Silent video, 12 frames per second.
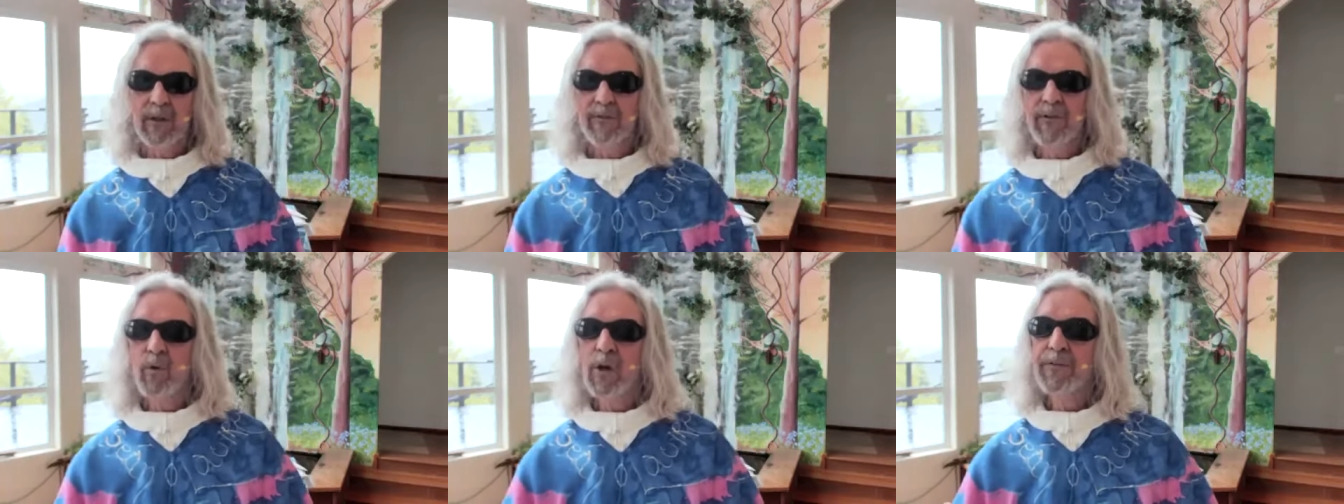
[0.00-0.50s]

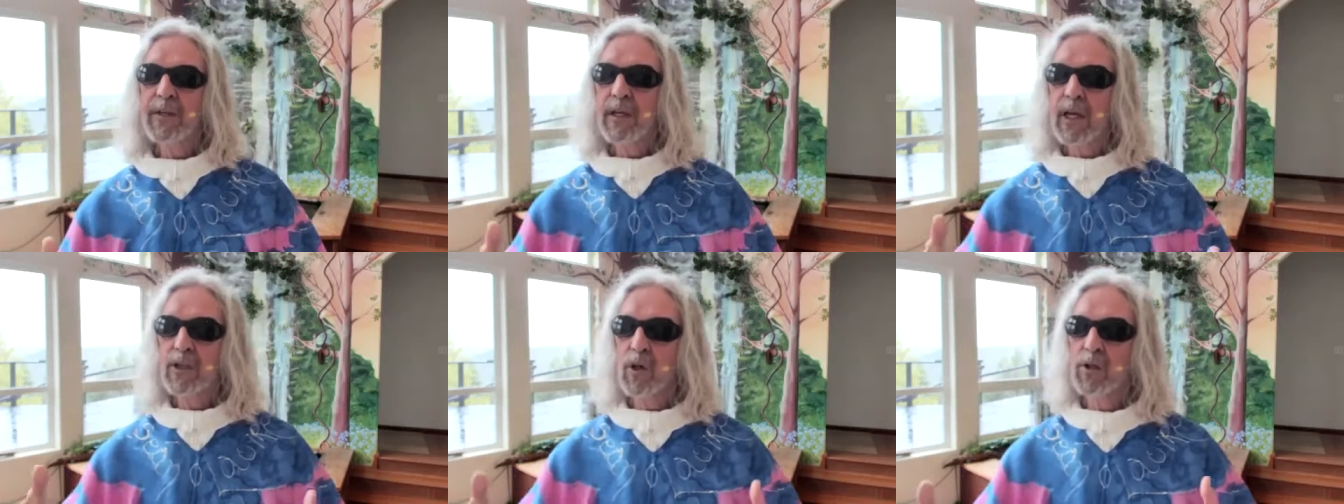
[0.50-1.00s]
For one thing,
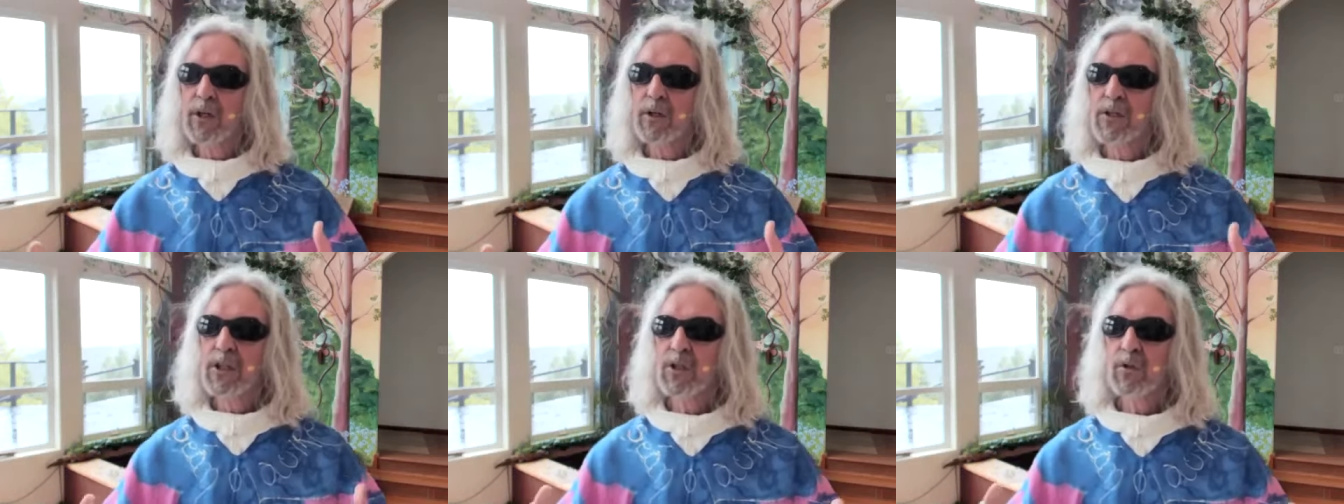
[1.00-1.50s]
I know there are
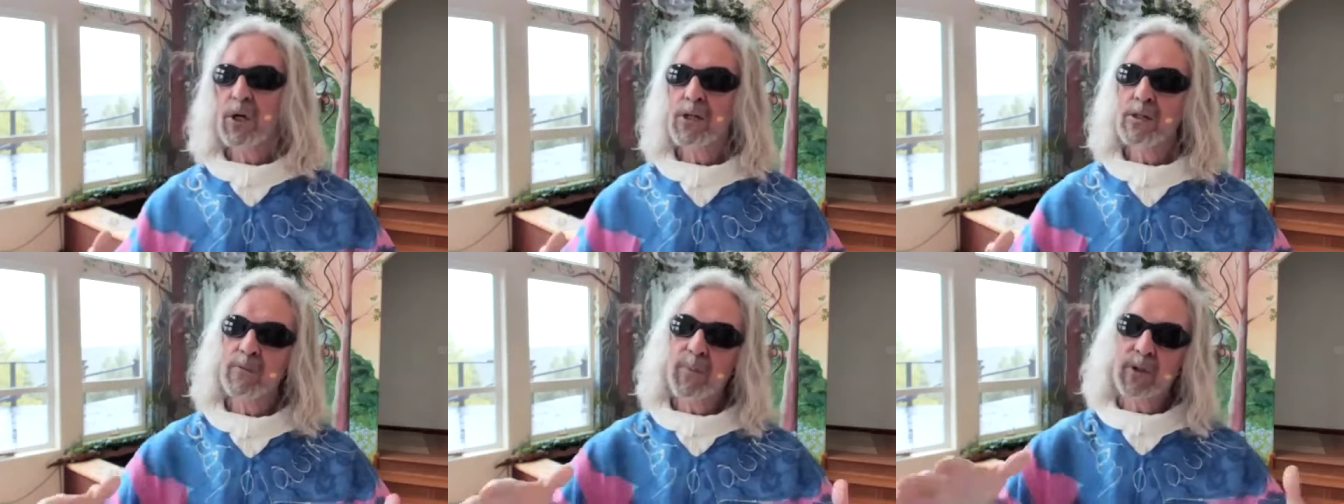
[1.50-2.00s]

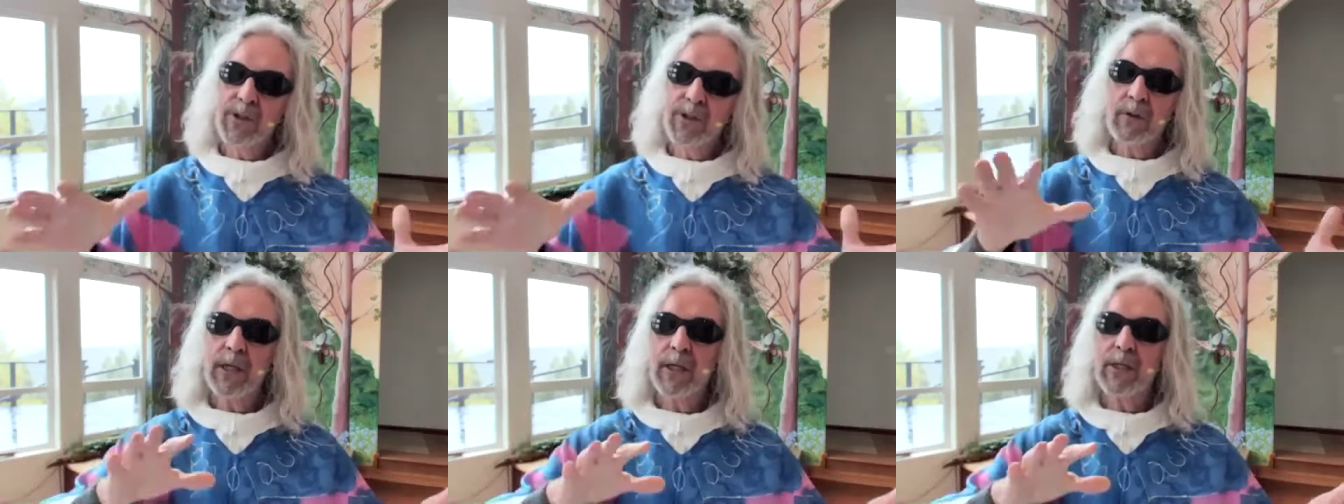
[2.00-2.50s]
situations,
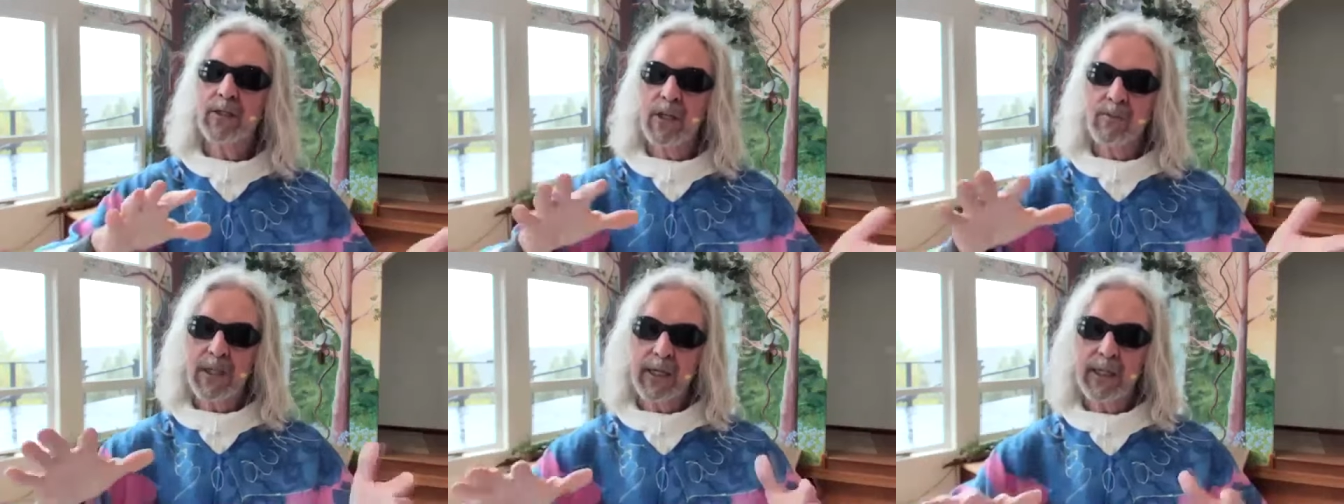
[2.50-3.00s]
particularly it
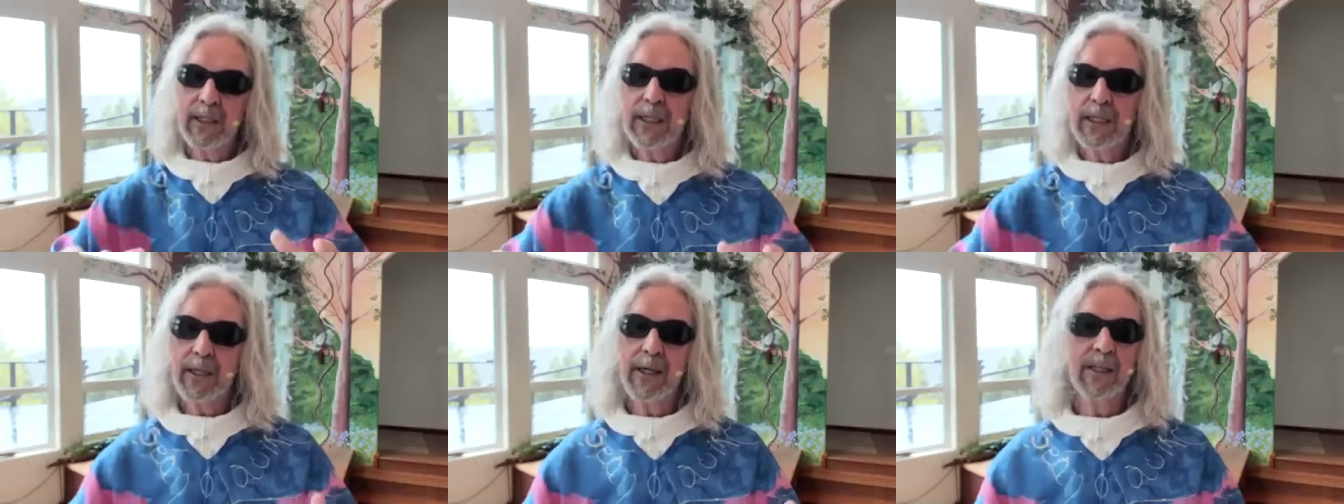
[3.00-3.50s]
seems like in
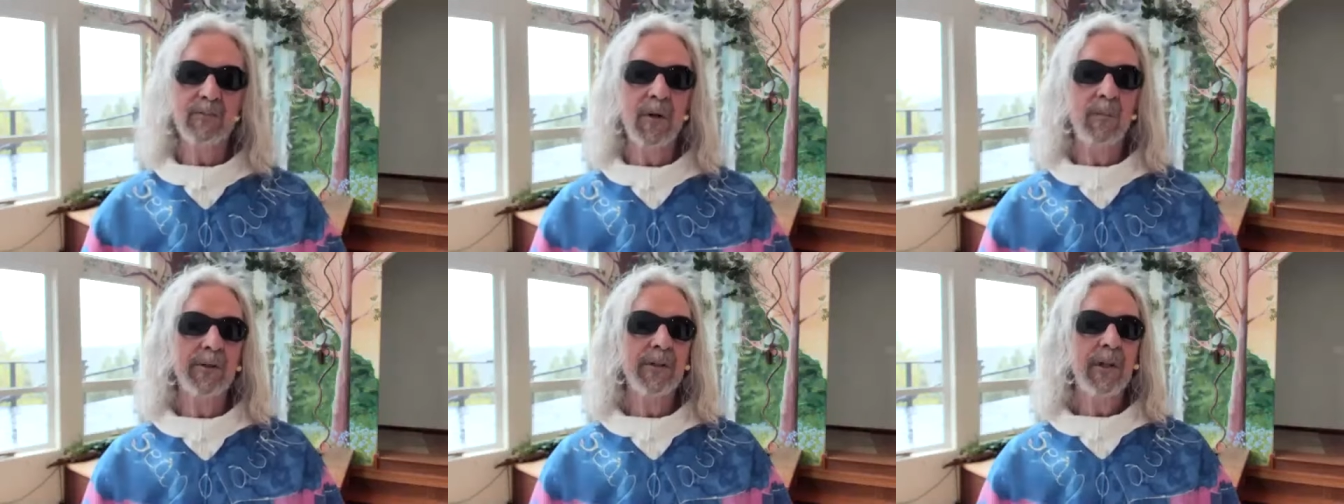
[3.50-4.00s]
Italy at the
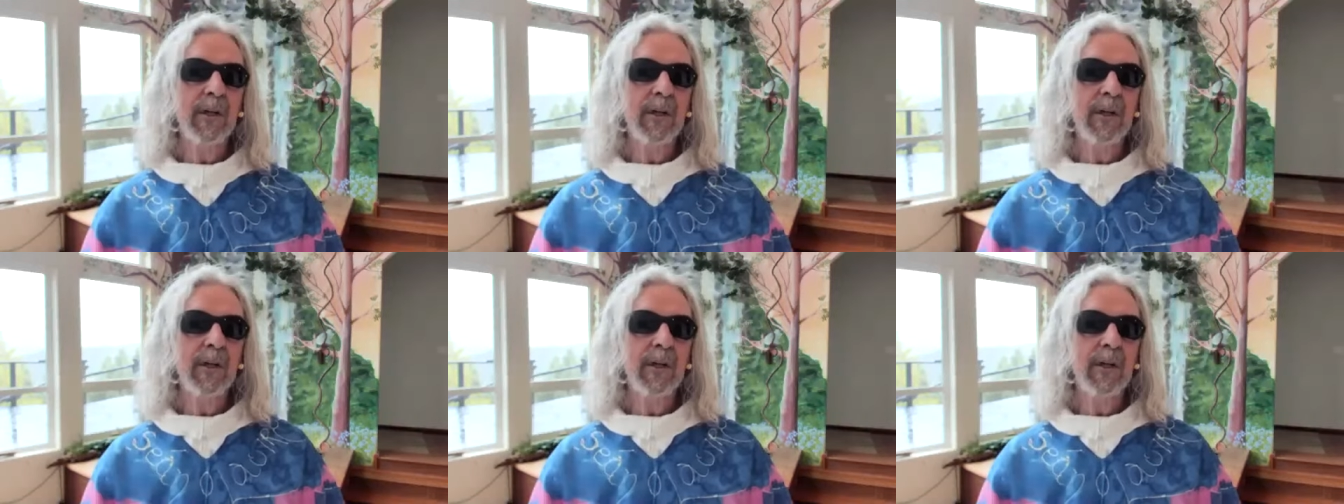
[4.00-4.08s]
moment,